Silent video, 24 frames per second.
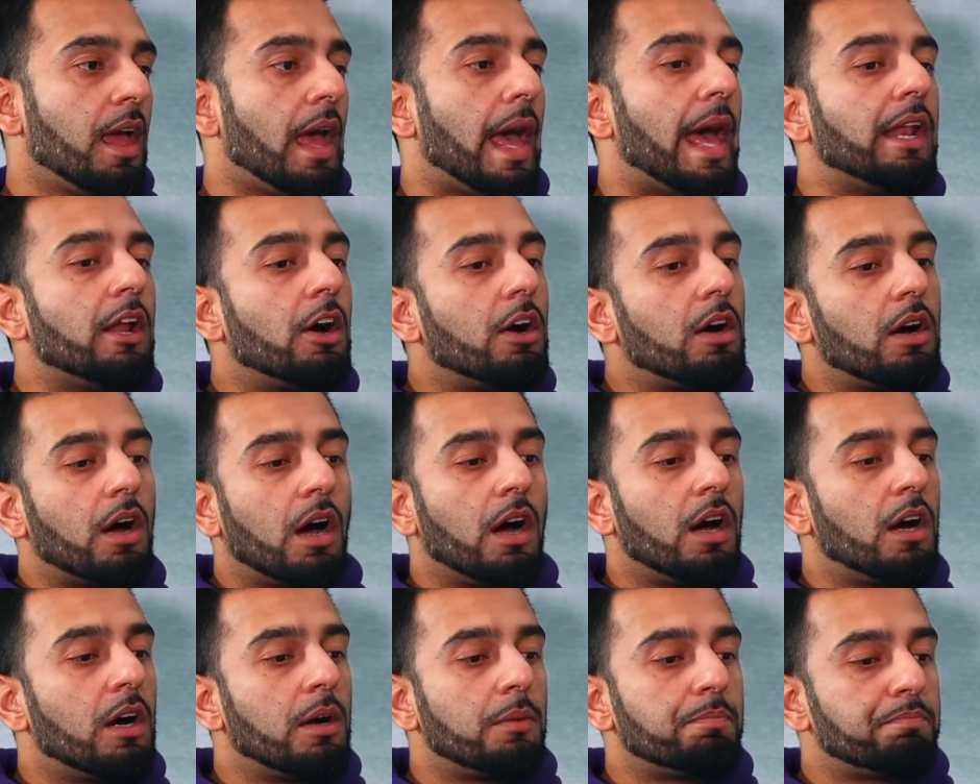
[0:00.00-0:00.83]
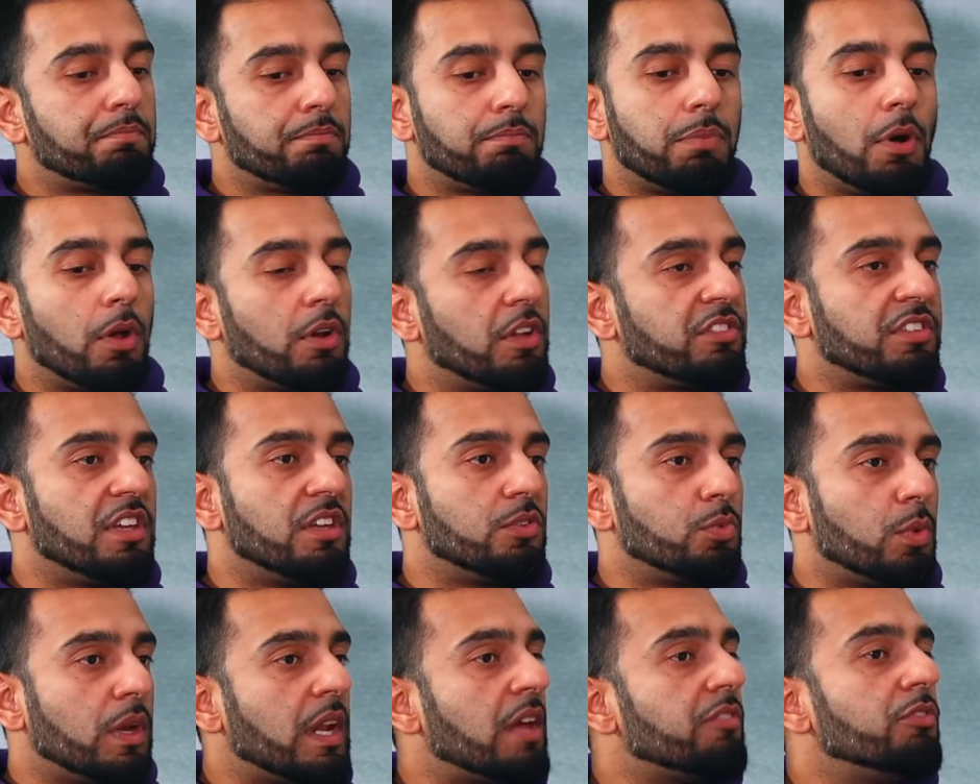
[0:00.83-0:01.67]
And our, our policy
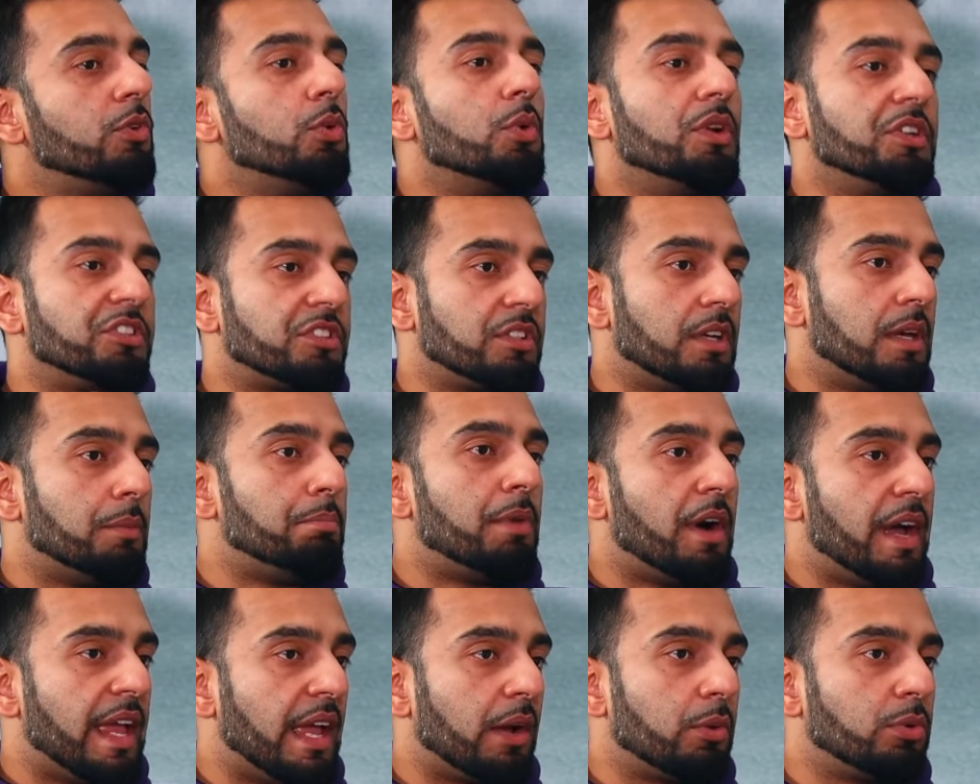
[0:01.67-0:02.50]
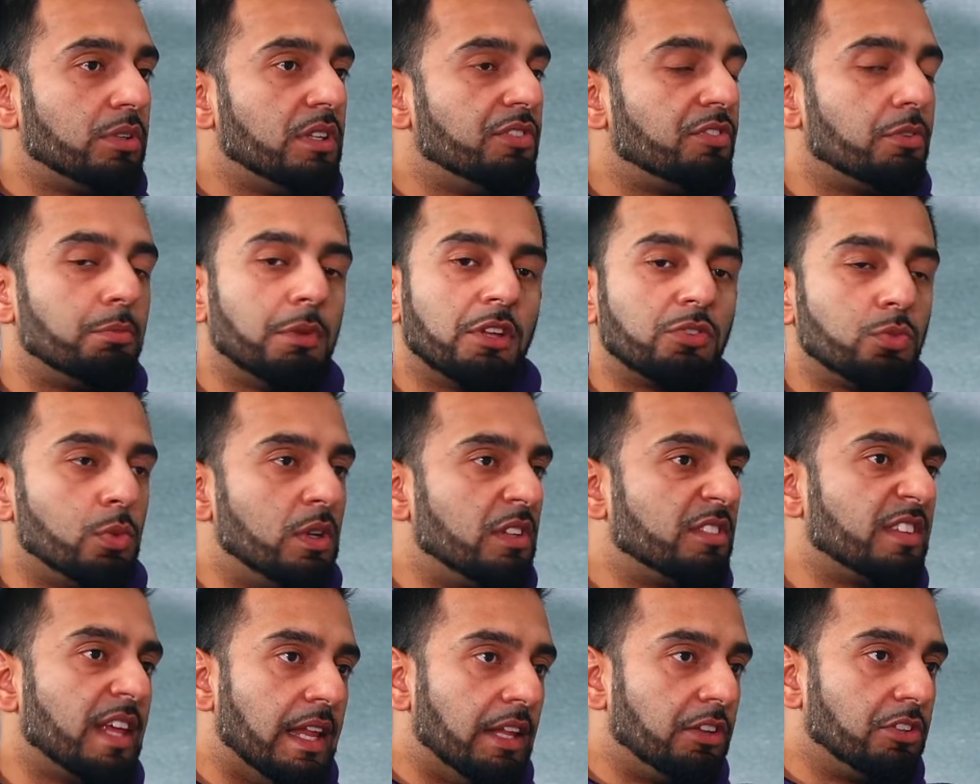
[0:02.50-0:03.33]
is whenever you want to buy equity from us, we'll
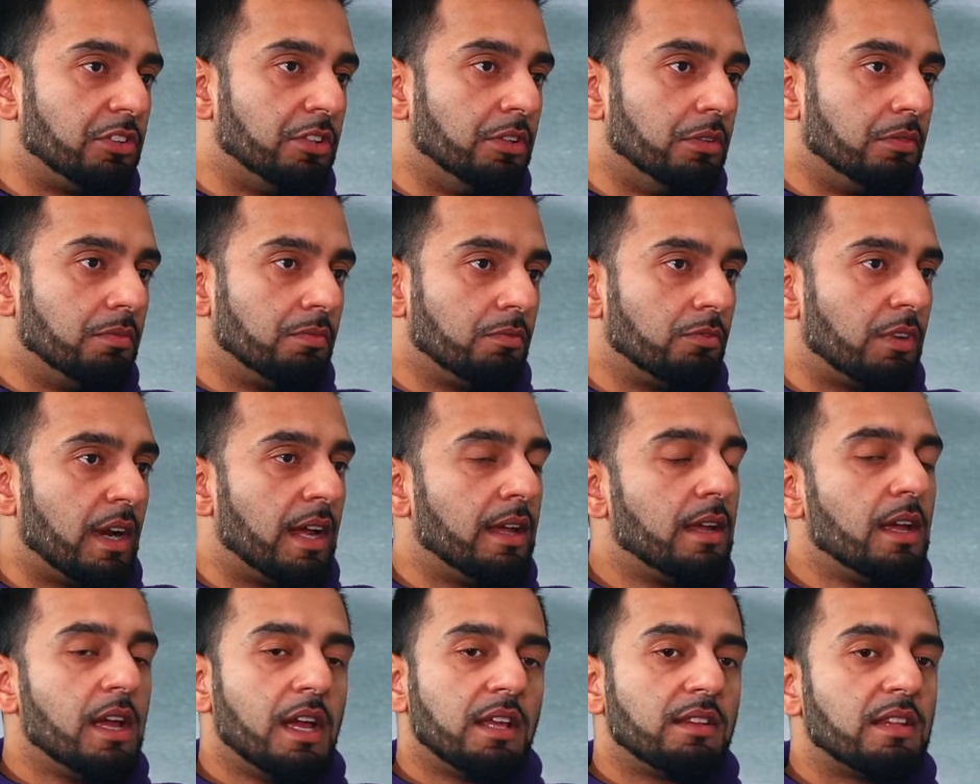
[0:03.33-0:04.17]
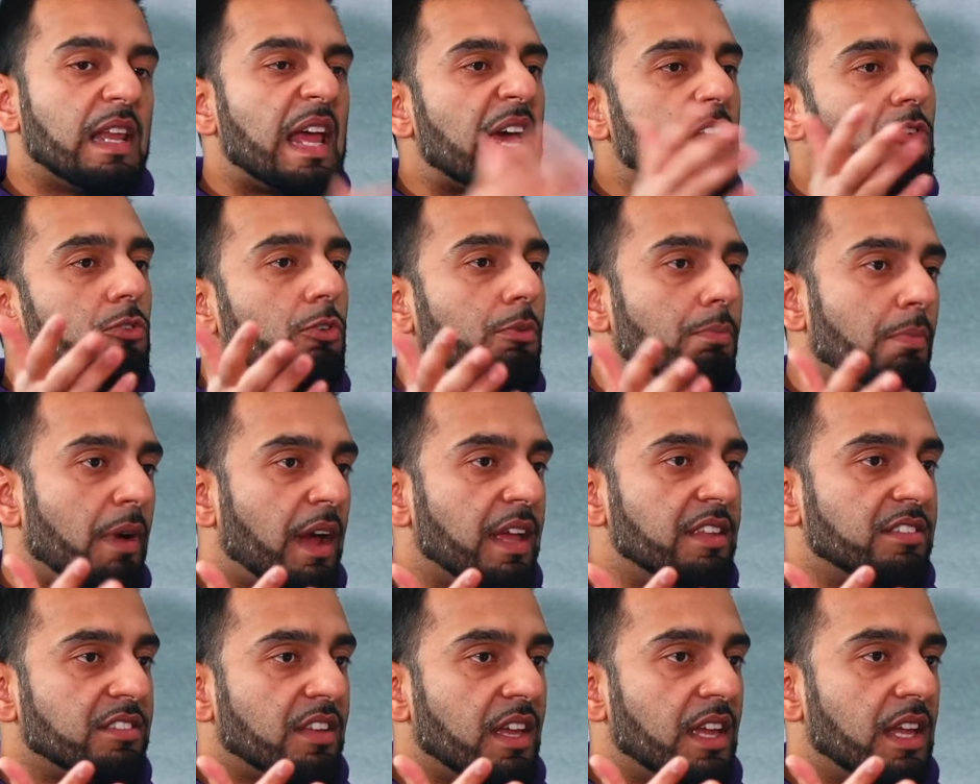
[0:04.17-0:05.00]
sell it to you. Yes. Right? The landlord
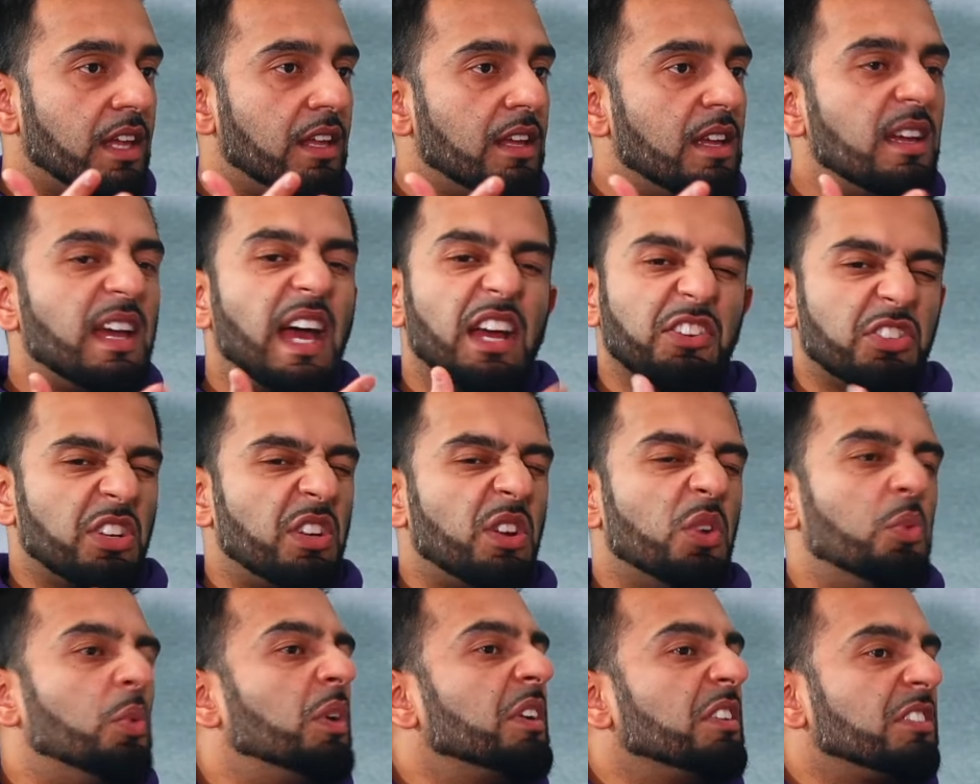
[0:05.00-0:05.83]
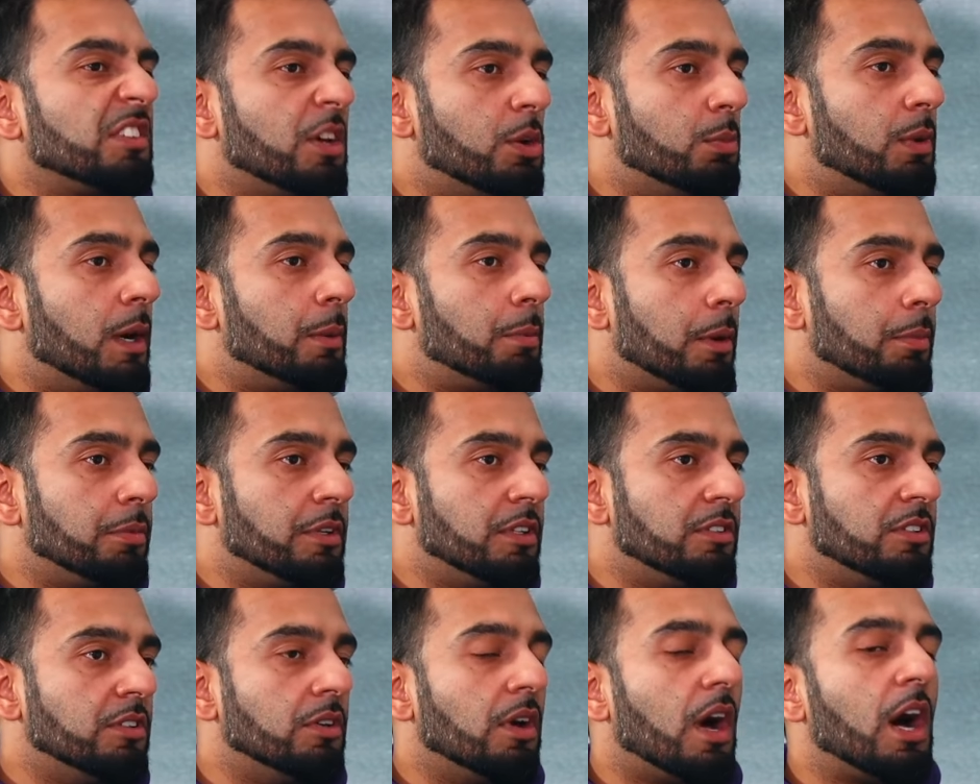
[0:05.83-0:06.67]
might say, actually, I don't want to sell my property
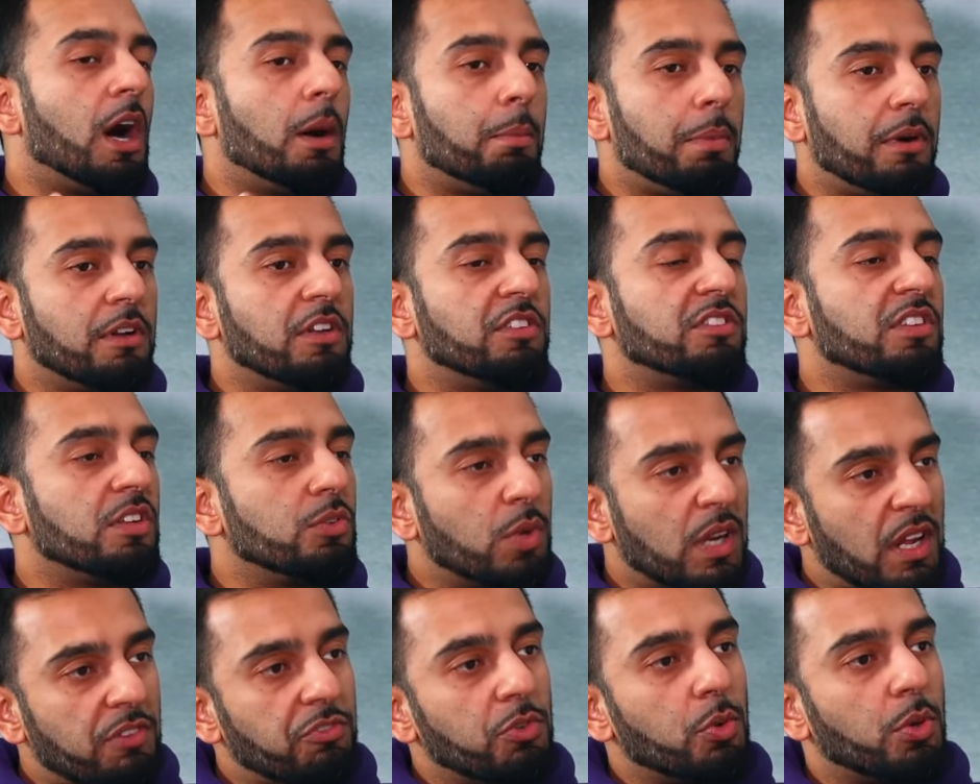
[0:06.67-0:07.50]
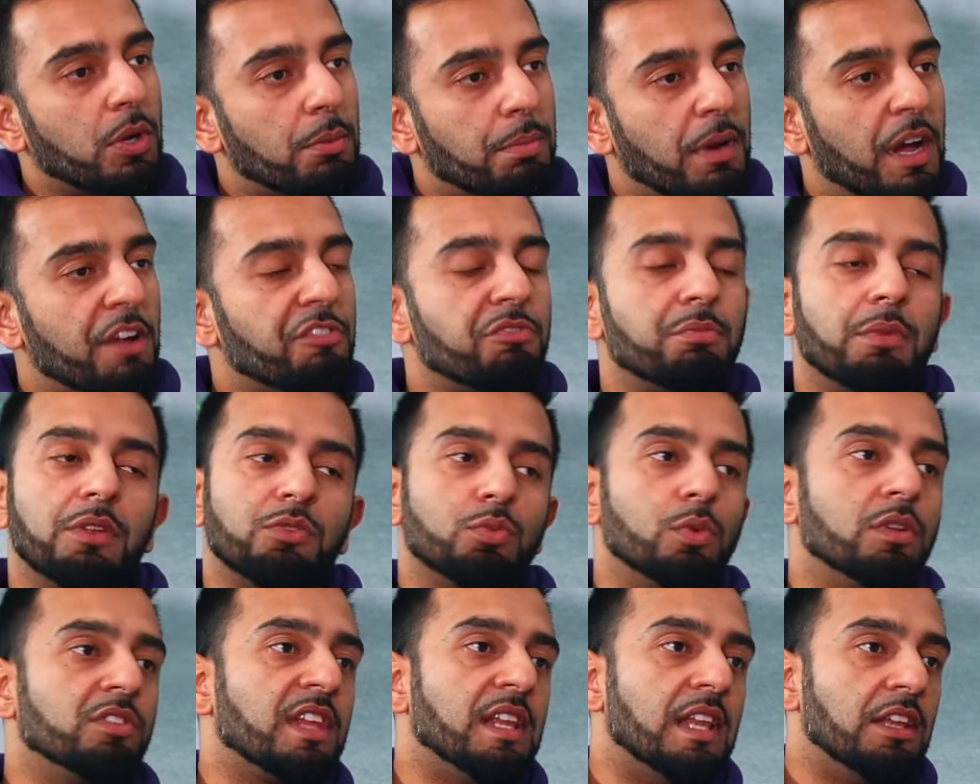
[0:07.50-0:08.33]
yeah. to you. Our policy is whenever you want to buy from
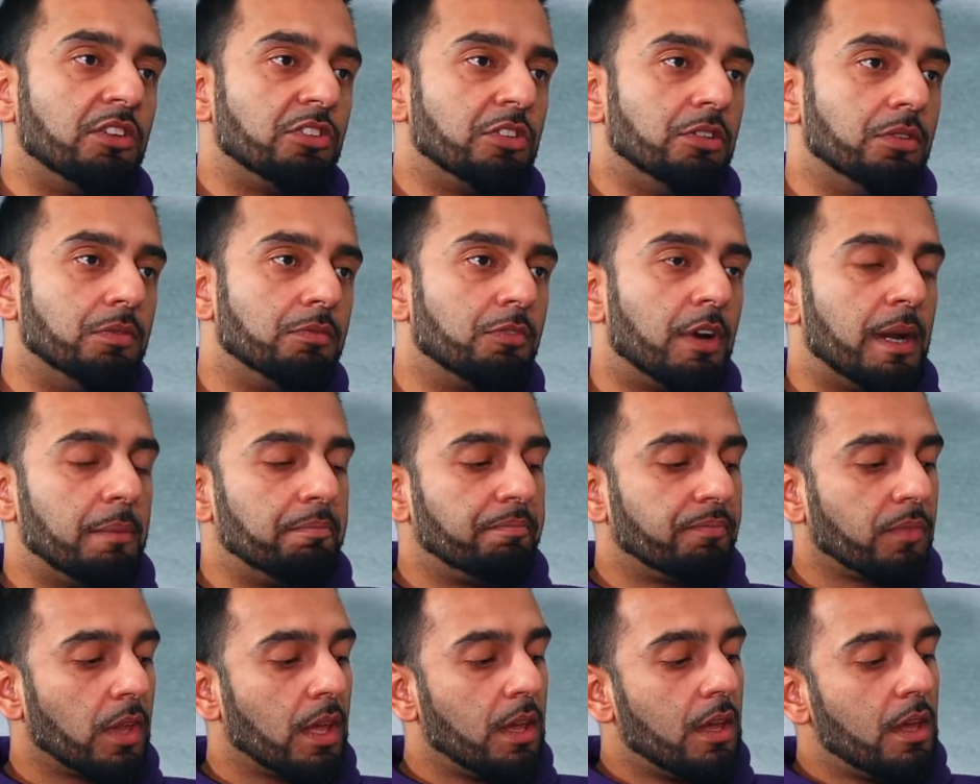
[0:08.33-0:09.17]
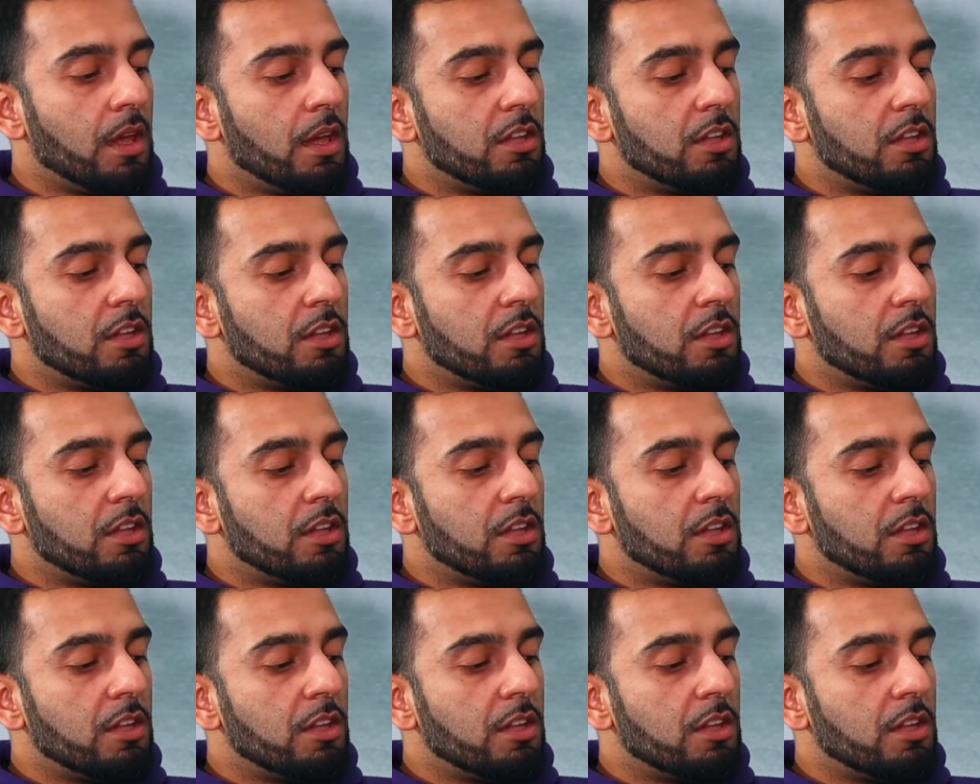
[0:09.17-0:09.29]
us, we'll sell it to you. Right. Mm-hmm.